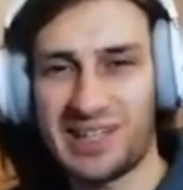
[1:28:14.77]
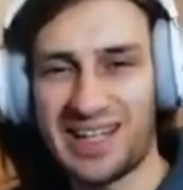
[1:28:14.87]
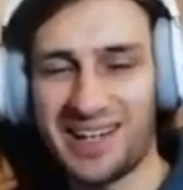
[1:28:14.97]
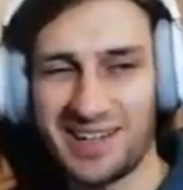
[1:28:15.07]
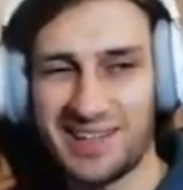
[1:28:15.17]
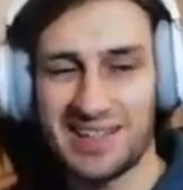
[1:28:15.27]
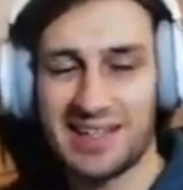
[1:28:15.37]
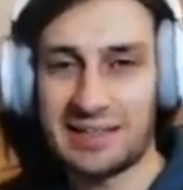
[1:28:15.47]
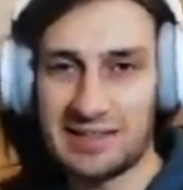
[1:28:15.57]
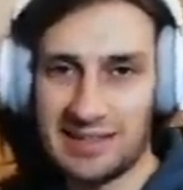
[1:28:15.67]

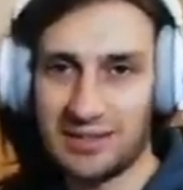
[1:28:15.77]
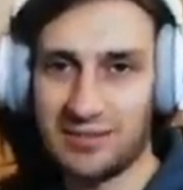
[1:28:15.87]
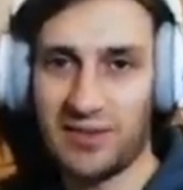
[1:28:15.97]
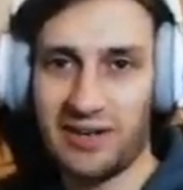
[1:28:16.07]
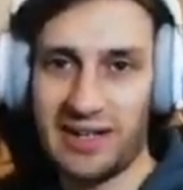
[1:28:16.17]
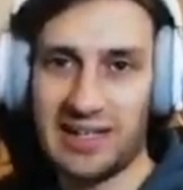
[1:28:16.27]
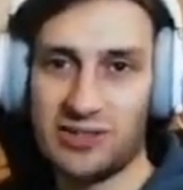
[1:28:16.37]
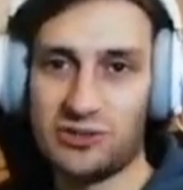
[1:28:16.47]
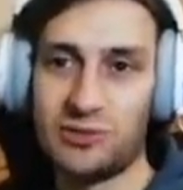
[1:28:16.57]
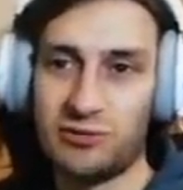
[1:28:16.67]
cutscenes and very
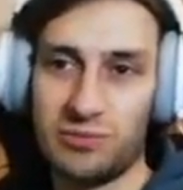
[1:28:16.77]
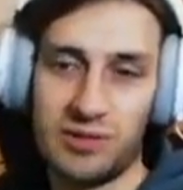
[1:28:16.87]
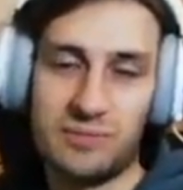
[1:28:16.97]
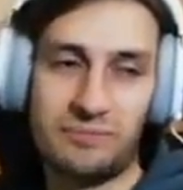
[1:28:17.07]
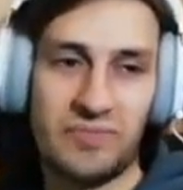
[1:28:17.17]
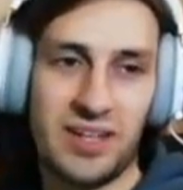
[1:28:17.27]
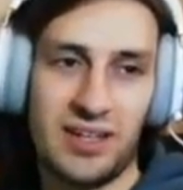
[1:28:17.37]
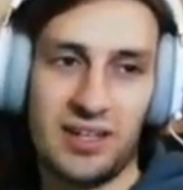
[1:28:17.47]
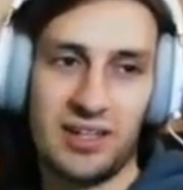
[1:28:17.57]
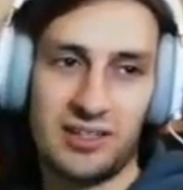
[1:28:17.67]
little movement.
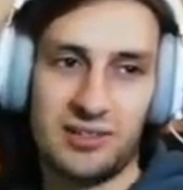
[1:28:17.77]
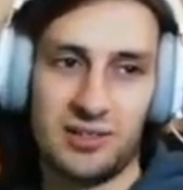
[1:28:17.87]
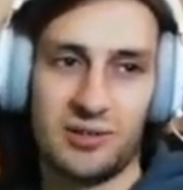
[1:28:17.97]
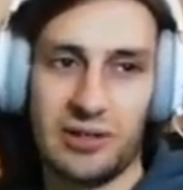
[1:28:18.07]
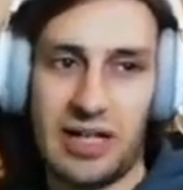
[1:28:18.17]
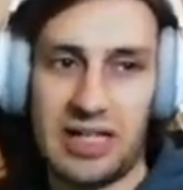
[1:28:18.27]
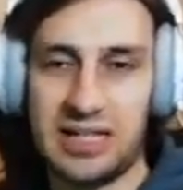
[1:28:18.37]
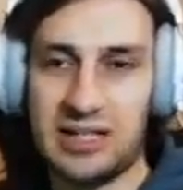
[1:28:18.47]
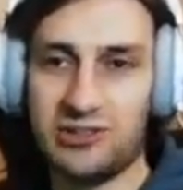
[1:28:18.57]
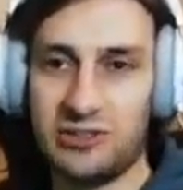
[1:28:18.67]
So
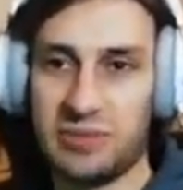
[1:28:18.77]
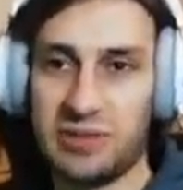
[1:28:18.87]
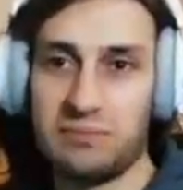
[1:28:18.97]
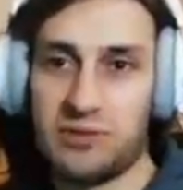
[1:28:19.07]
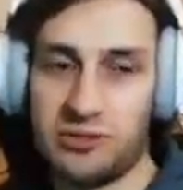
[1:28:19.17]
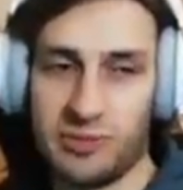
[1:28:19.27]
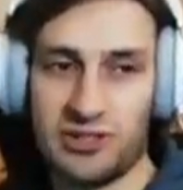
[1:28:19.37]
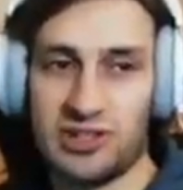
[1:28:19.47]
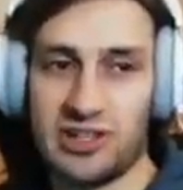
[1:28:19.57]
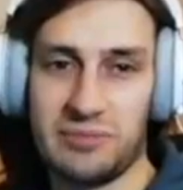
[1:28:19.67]
there shouldn't be too
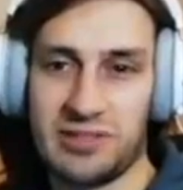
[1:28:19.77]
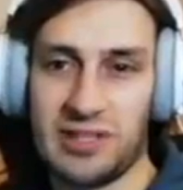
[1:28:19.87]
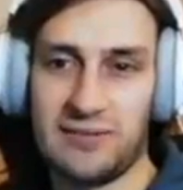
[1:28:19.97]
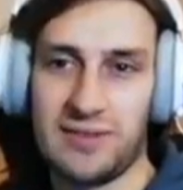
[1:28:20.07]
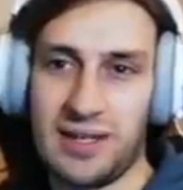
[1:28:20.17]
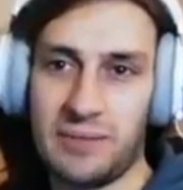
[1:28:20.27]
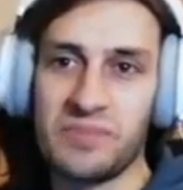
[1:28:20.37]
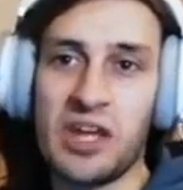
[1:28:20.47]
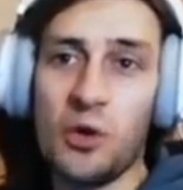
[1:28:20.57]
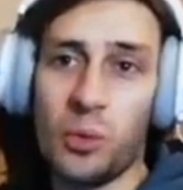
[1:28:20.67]
much time save here.
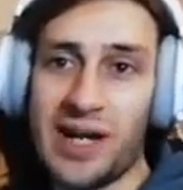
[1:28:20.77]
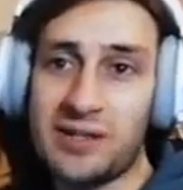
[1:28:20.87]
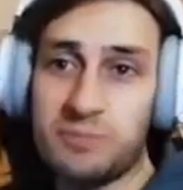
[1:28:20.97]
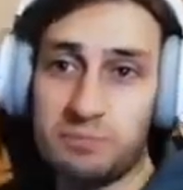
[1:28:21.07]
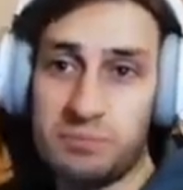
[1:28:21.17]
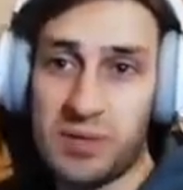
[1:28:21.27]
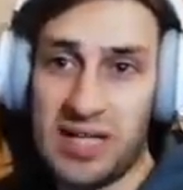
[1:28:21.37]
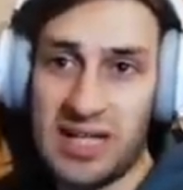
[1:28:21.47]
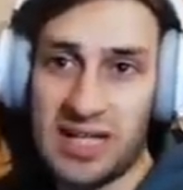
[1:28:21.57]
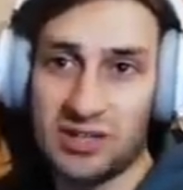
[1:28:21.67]
We had
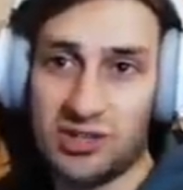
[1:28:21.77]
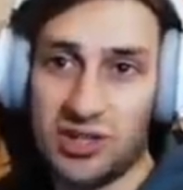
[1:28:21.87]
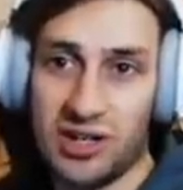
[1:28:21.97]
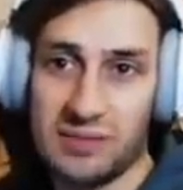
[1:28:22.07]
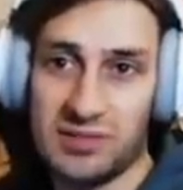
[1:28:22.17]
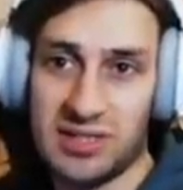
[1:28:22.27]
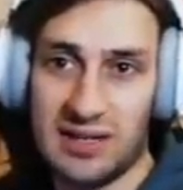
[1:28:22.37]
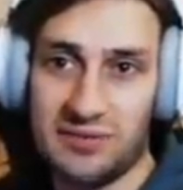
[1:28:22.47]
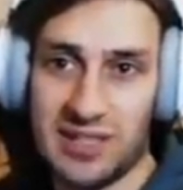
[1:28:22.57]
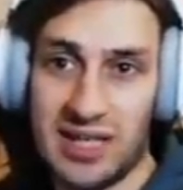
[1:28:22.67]
big time
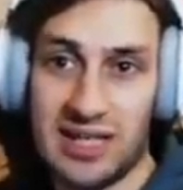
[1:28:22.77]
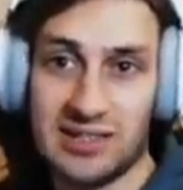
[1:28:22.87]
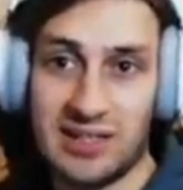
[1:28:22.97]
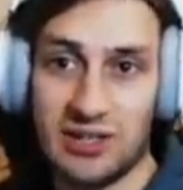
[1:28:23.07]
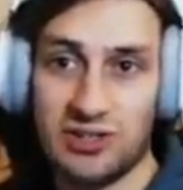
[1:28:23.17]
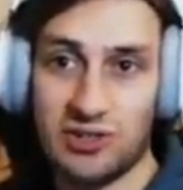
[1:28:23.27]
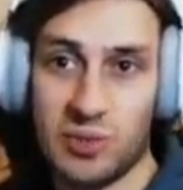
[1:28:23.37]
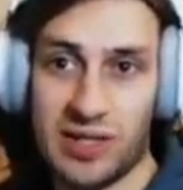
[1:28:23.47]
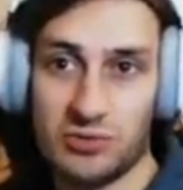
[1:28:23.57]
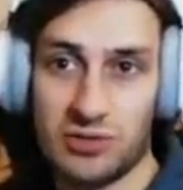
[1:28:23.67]
saves in sections
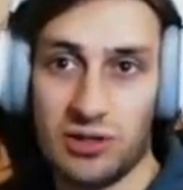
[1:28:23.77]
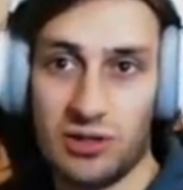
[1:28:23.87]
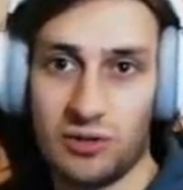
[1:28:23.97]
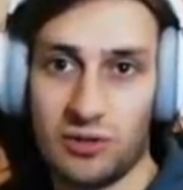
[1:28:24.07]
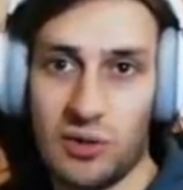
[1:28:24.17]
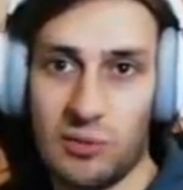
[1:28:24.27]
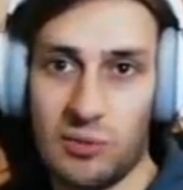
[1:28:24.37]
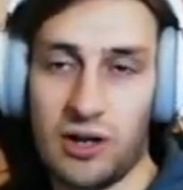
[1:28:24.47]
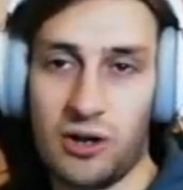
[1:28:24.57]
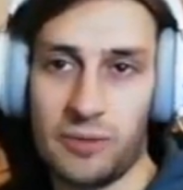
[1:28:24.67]
where there was a lot
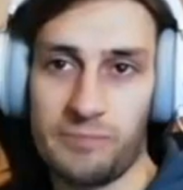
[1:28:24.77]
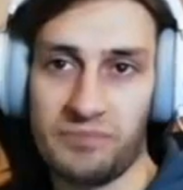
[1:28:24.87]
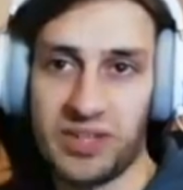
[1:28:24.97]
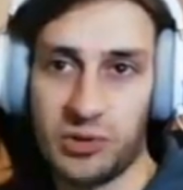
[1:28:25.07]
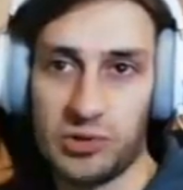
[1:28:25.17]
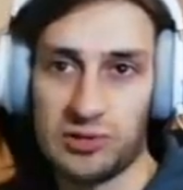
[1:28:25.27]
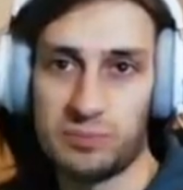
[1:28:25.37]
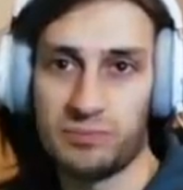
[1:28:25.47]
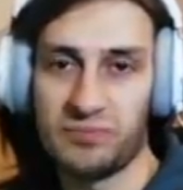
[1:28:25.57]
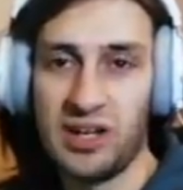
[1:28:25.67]
going on. There was
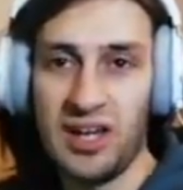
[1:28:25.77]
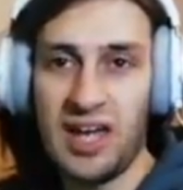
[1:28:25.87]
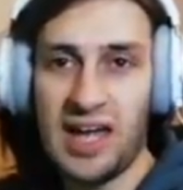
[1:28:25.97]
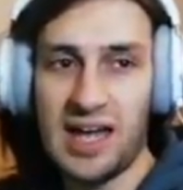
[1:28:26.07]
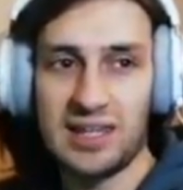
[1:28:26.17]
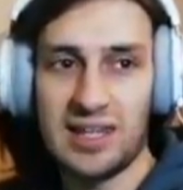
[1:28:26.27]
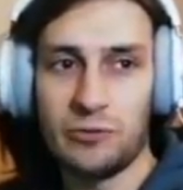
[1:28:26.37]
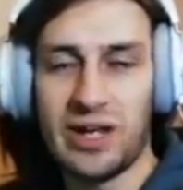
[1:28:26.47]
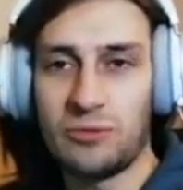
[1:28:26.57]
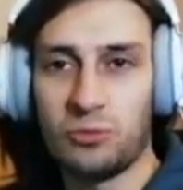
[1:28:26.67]

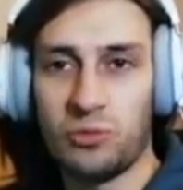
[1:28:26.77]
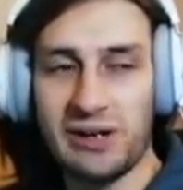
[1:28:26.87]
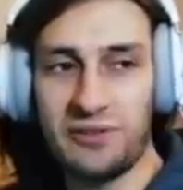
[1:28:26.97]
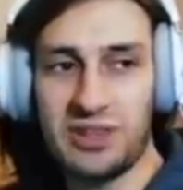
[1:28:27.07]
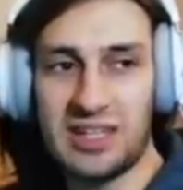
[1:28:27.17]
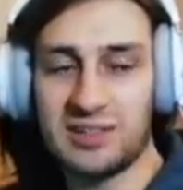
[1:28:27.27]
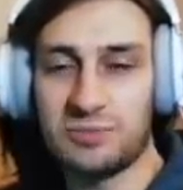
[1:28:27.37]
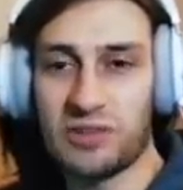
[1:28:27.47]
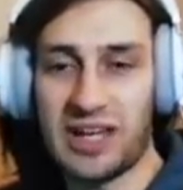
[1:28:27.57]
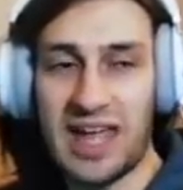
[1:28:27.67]
wherever there's
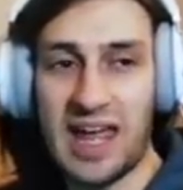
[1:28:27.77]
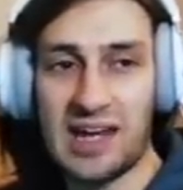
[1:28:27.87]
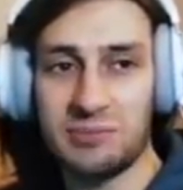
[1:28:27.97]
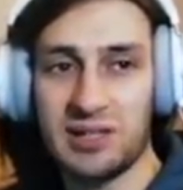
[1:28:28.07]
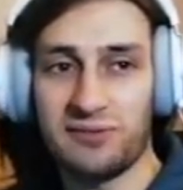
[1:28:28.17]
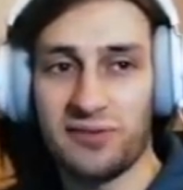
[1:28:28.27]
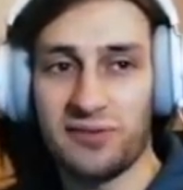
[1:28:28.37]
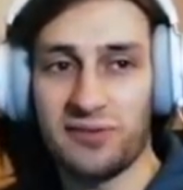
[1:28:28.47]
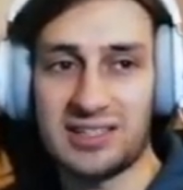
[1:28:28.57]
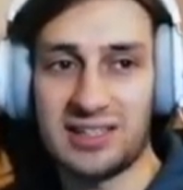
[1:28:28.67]
like enemy
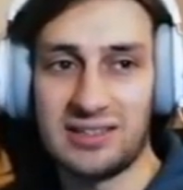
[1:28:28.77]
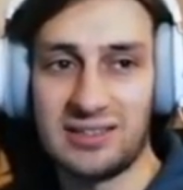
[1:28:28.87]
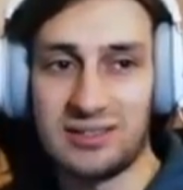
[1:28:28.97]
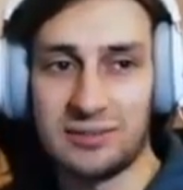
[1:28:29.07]
fights and